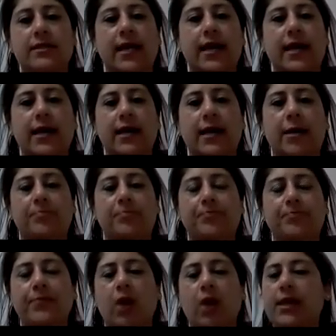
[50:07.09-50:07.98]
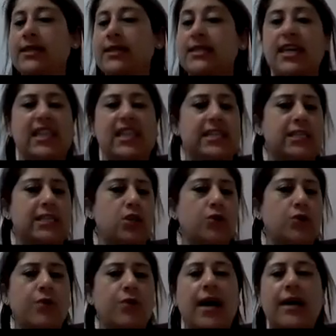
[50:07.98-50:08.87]
I need to get the
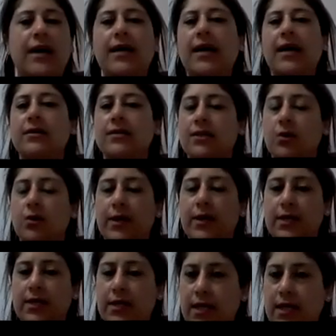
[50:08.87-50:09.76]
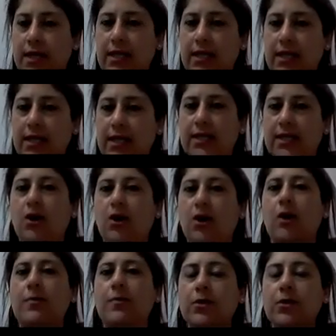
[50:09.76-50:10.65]
Tirana out so I can get the
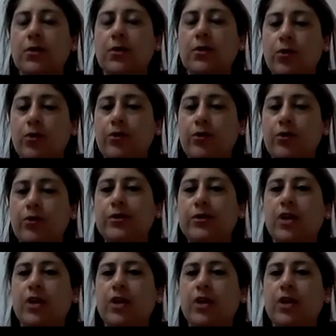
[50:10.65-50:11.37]
Commodore